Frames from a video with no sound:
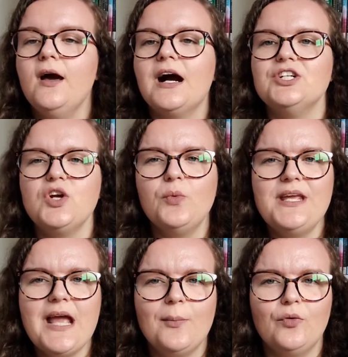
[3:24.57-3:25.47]
I don't want
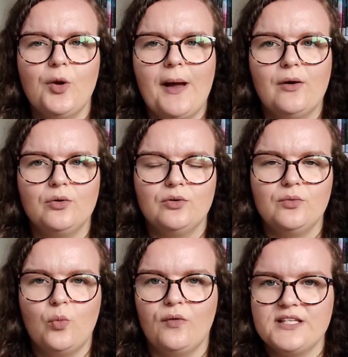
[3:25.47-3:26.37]
to yabber on about
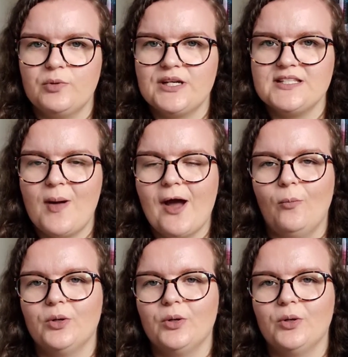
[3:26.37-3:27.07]
what this book is about